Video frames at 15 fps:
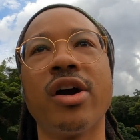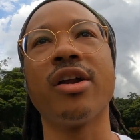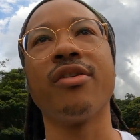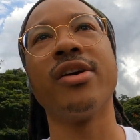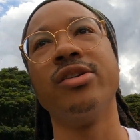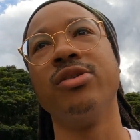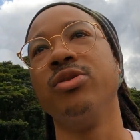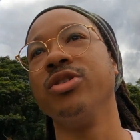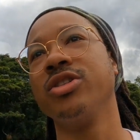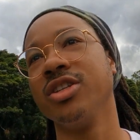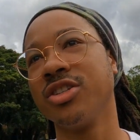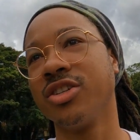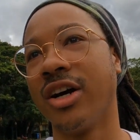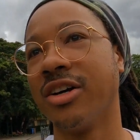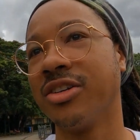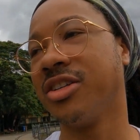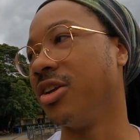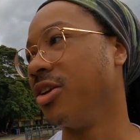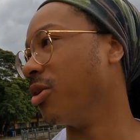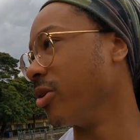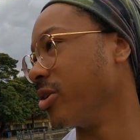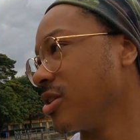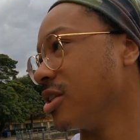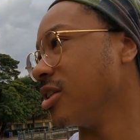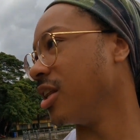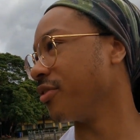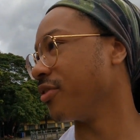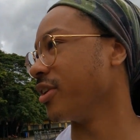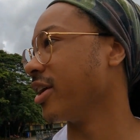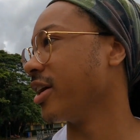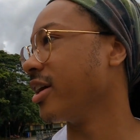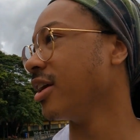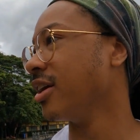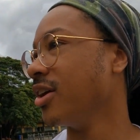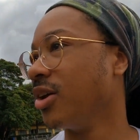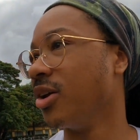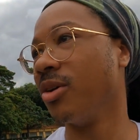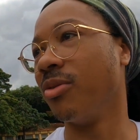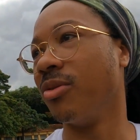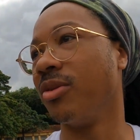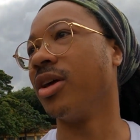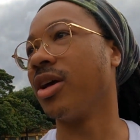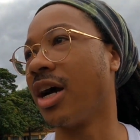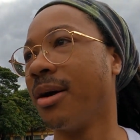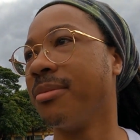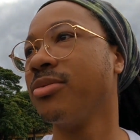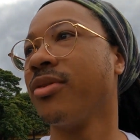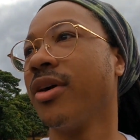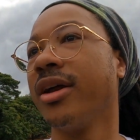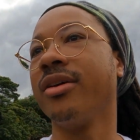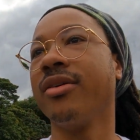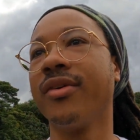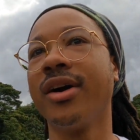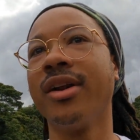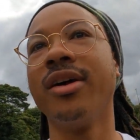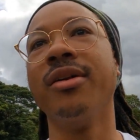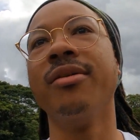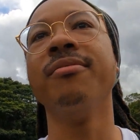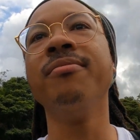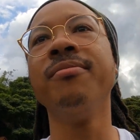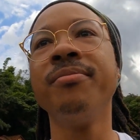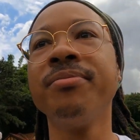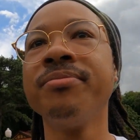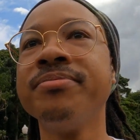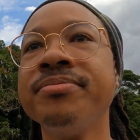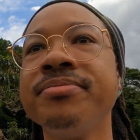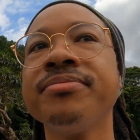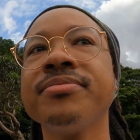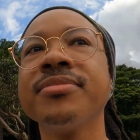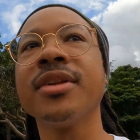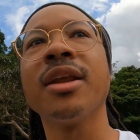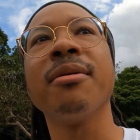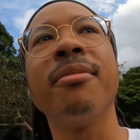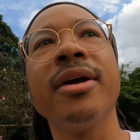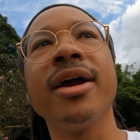ride around on horses, so I'll see horses a different day. The cops riding around on them.